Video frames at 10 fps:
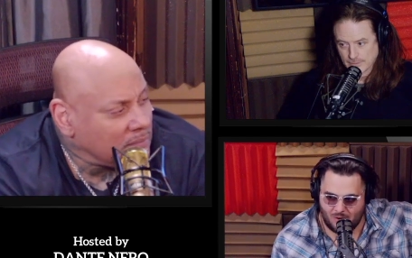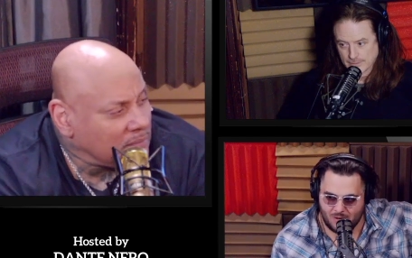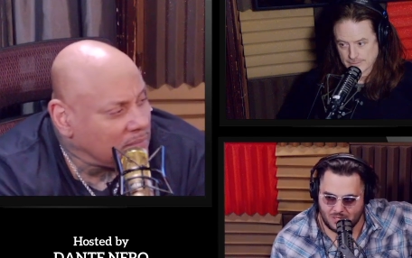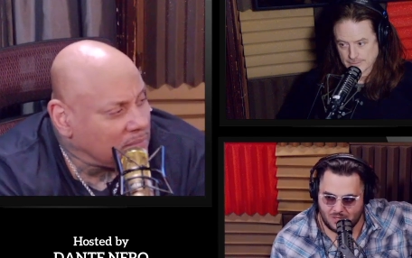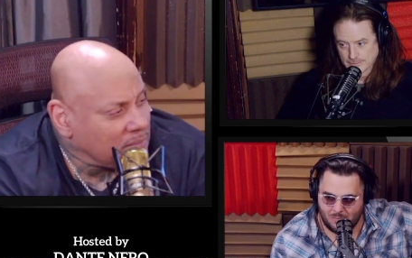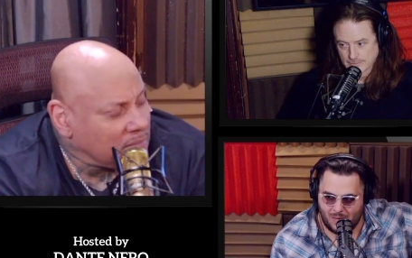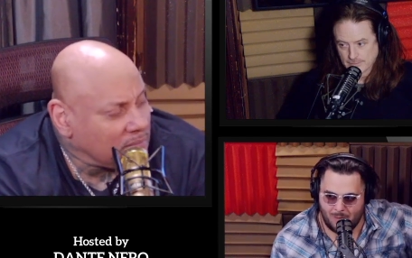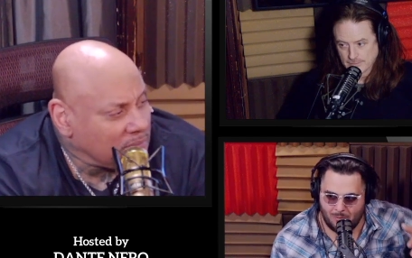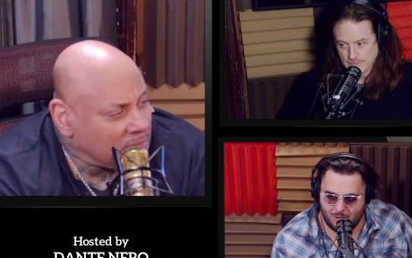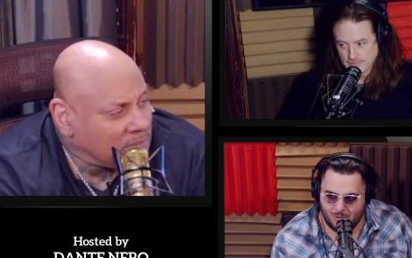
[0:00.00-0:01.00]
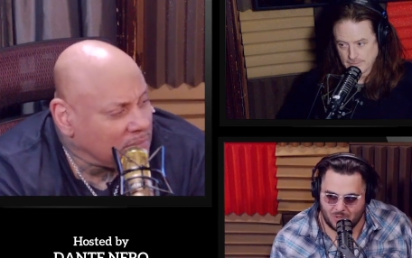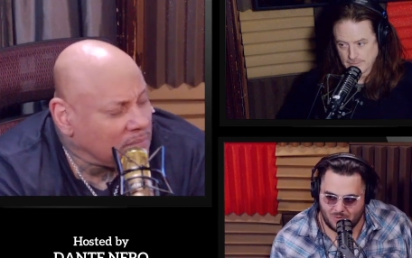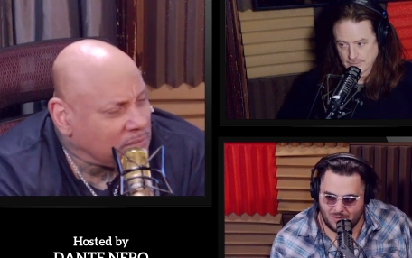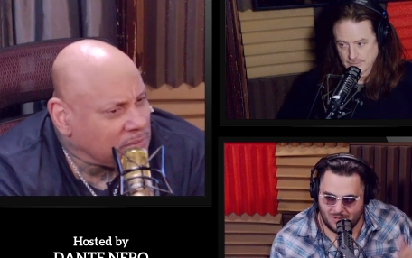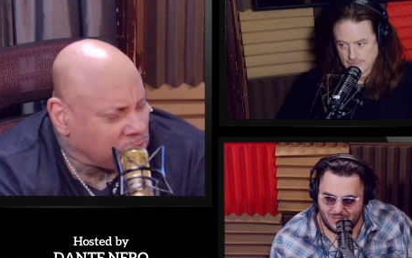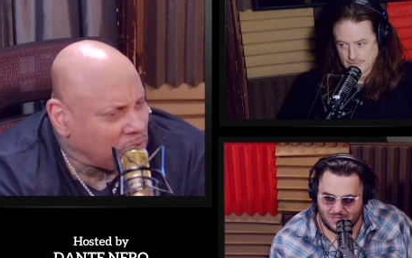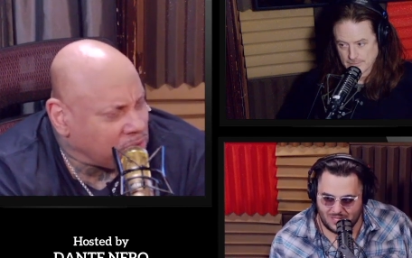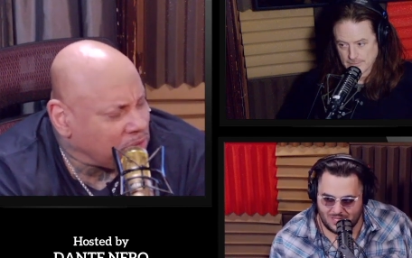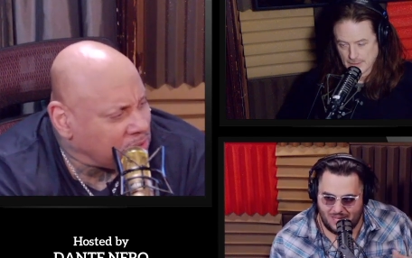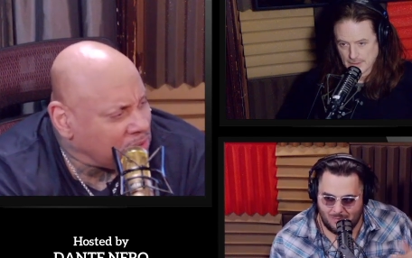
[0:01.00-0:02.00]
Speaker 1: far as the Bible goes, where it's sure,
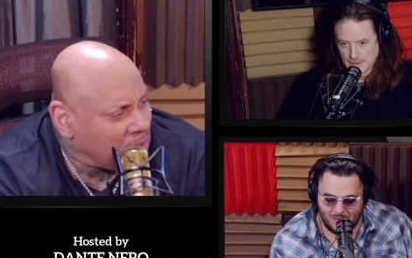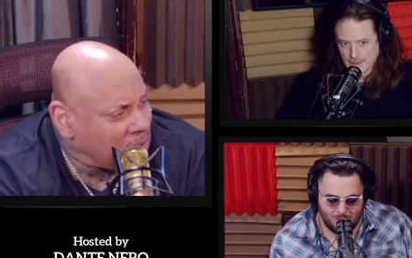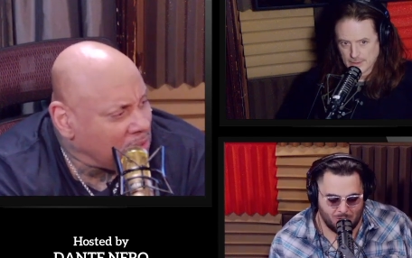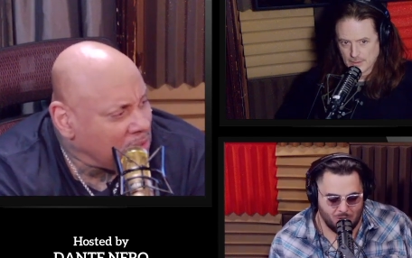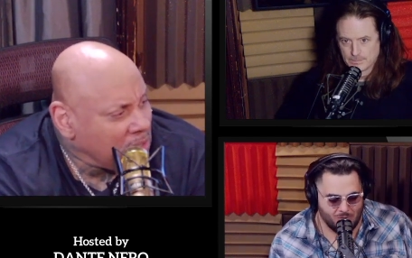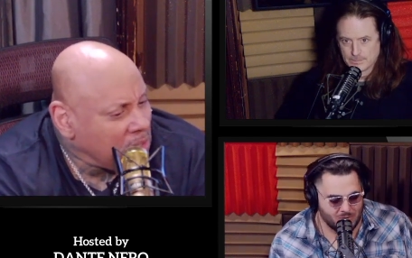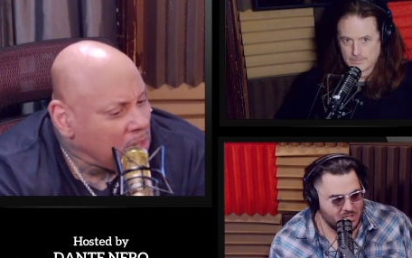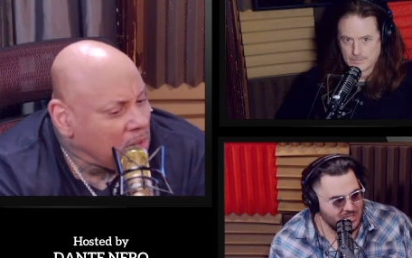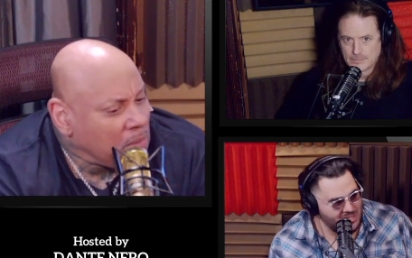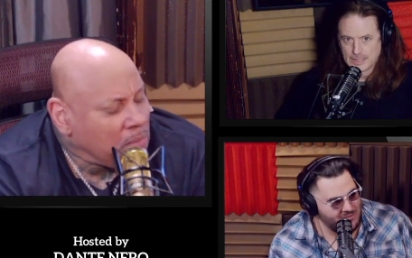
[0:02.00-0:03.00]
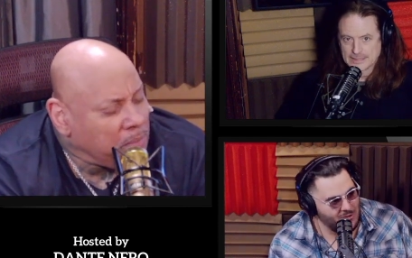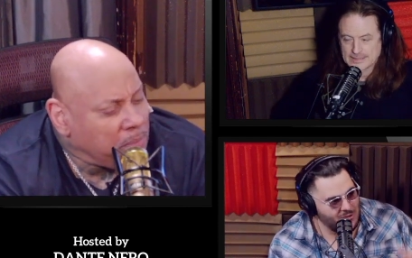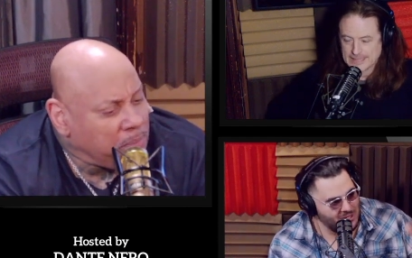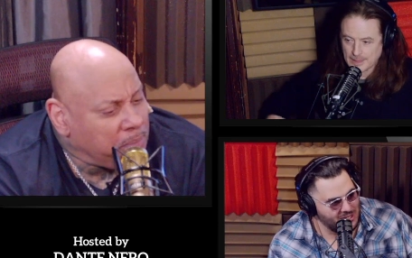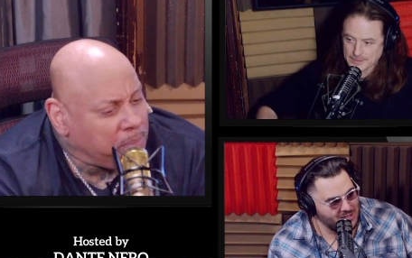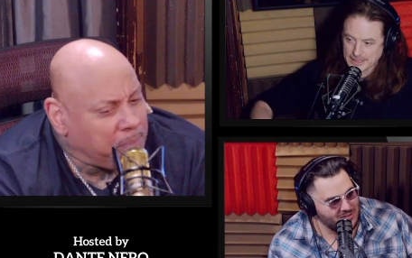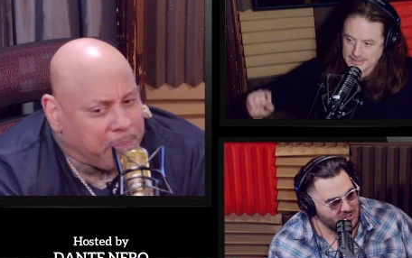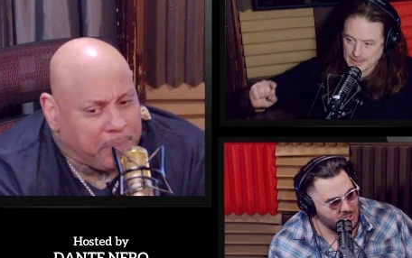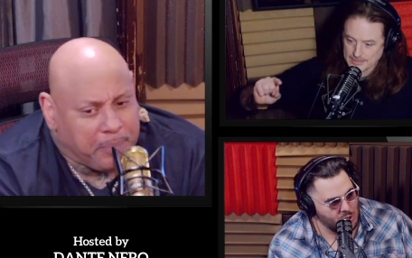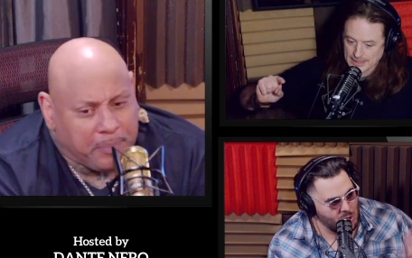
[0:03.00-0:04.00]
the sure, same, sure. you know, good versus evil. Except,
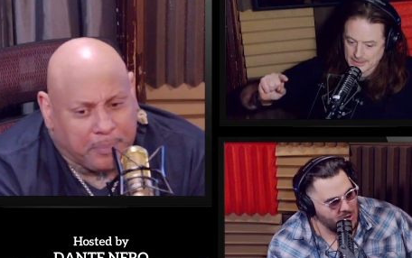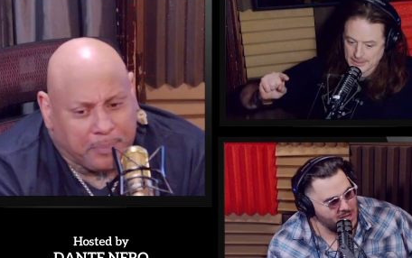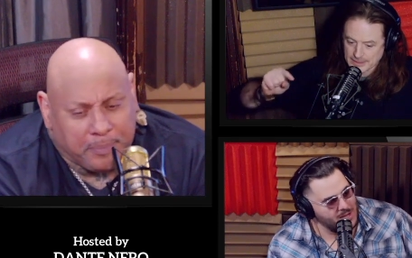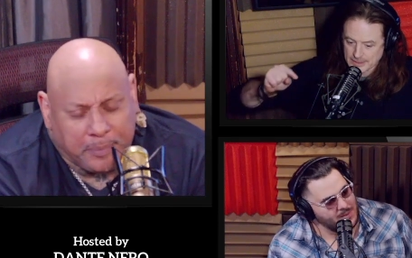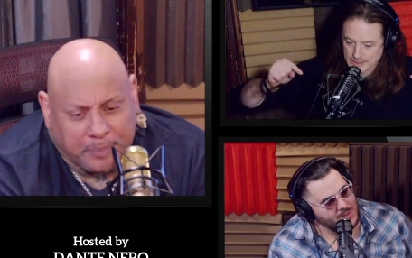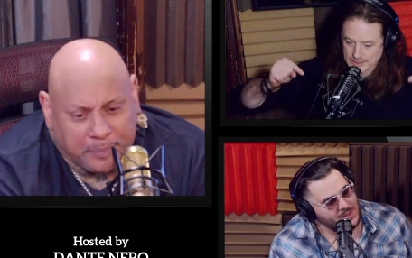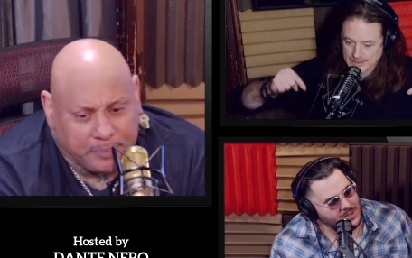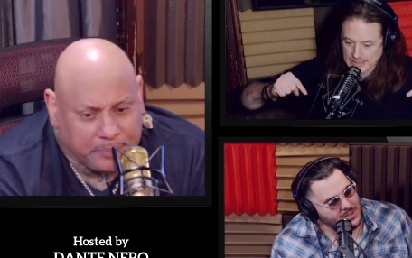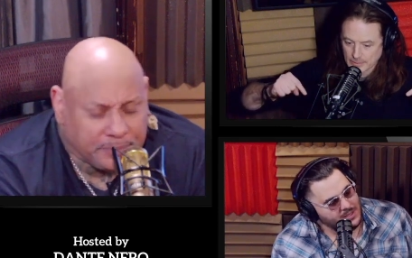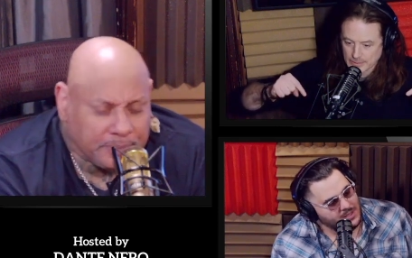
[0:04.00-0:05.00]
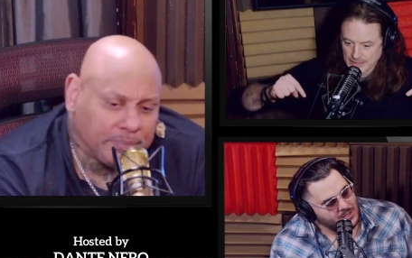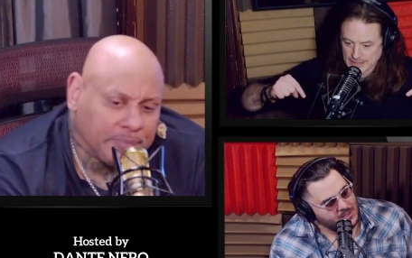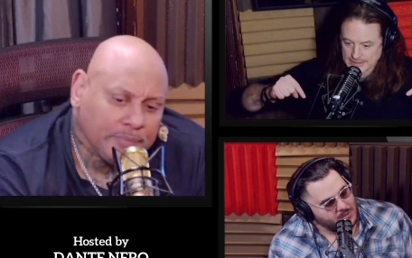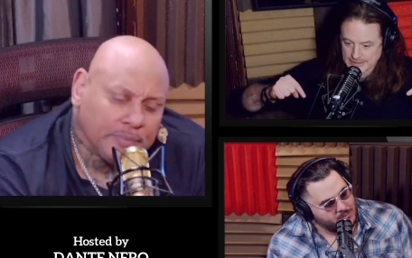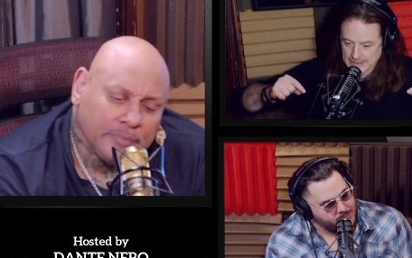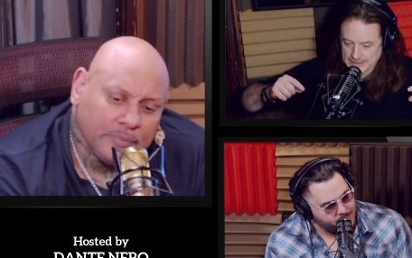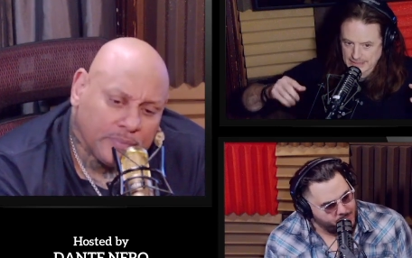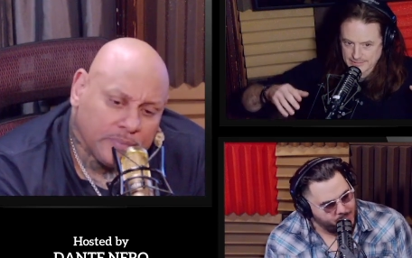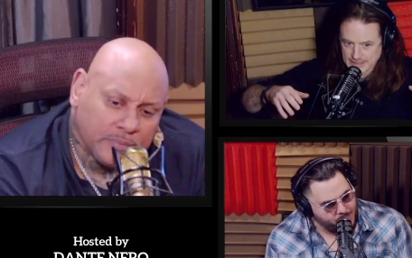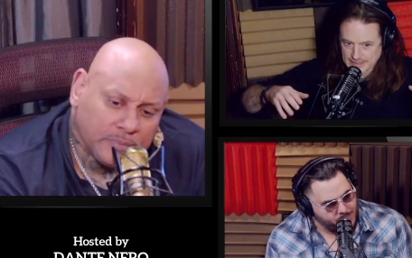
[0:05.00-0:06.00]
except, like, look at
Speaker 2: look at now with like the
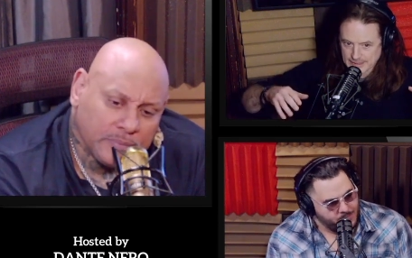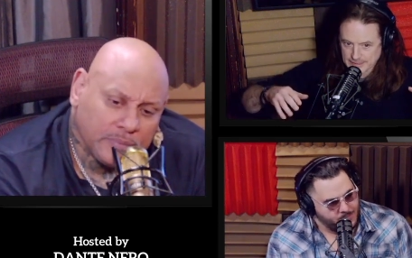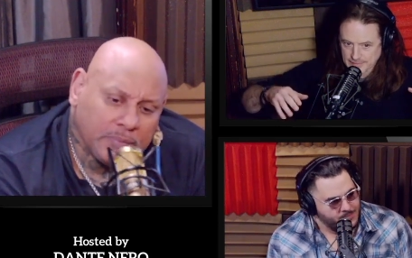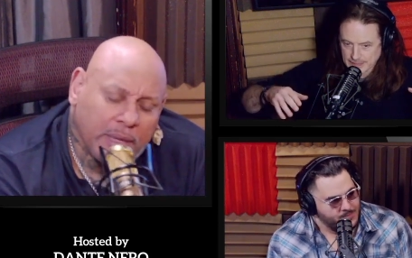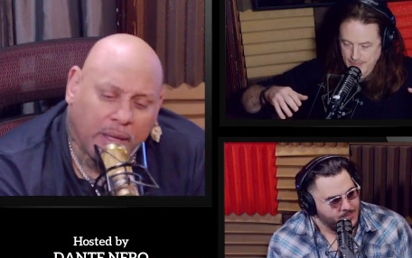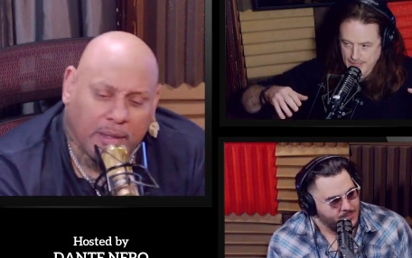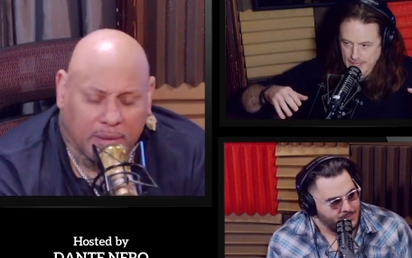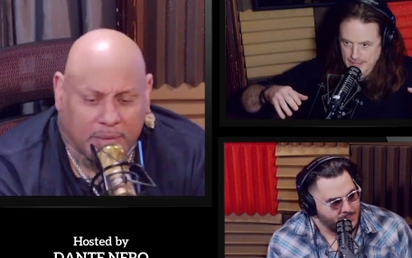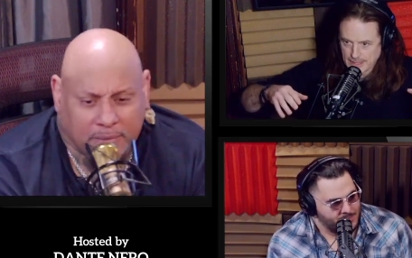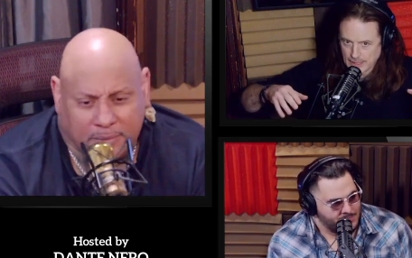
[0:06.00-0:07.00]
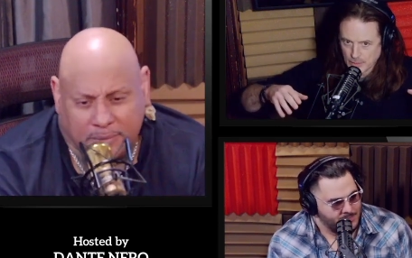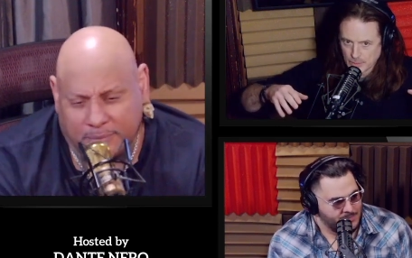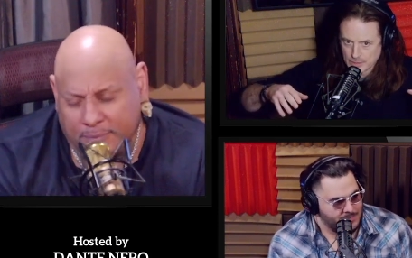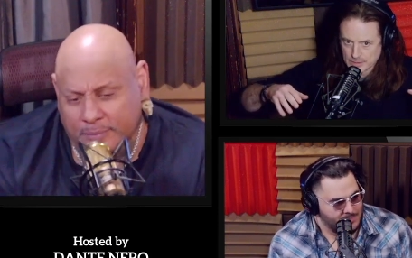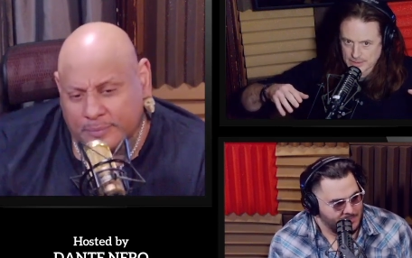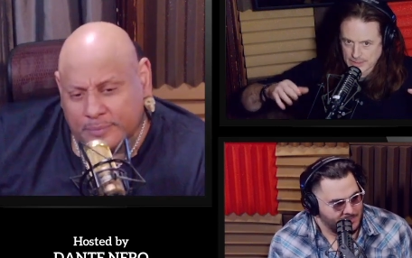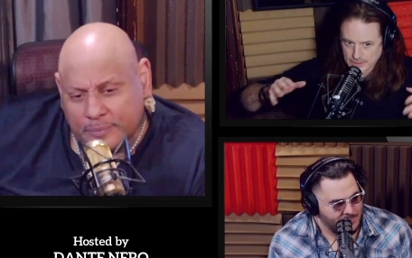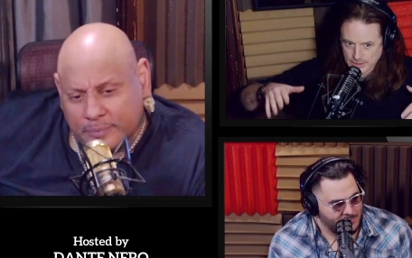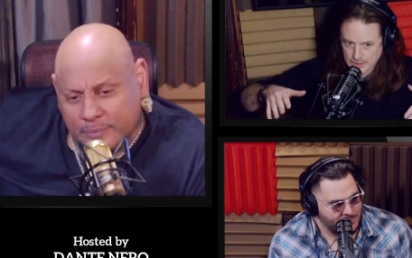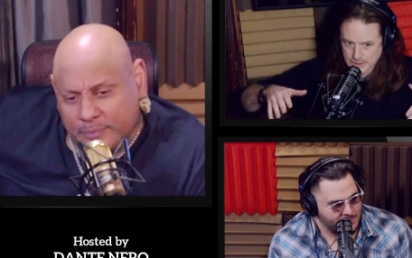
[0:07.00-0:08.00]
anti-vax stuff, right? Yeah. Now,
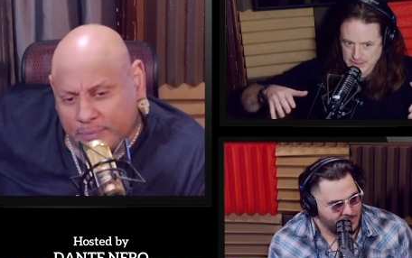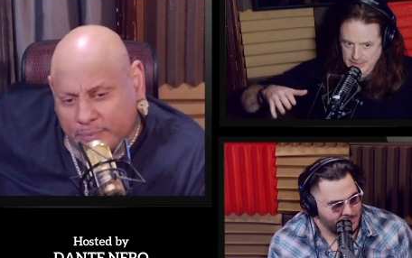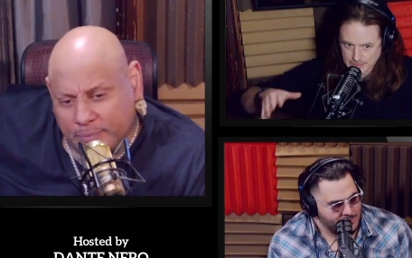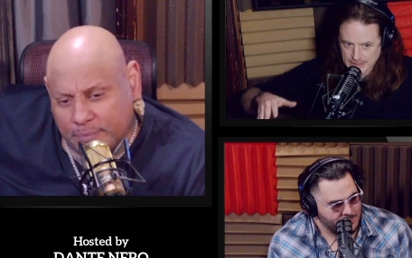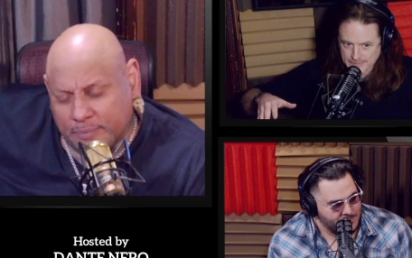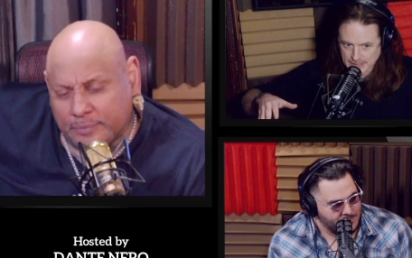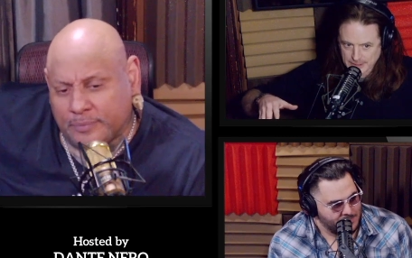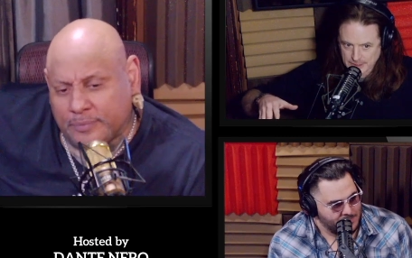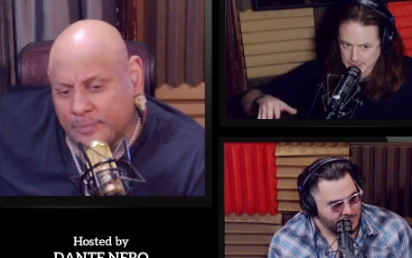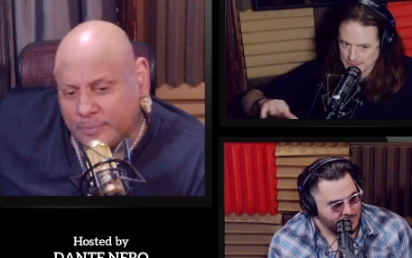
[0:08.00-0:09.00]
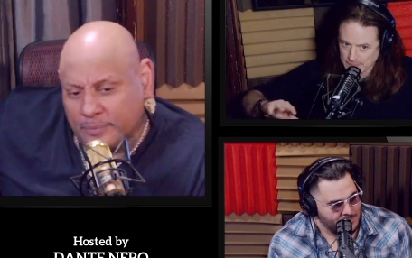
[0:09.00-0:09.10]
Tucker Carlson, everybody on Fox News,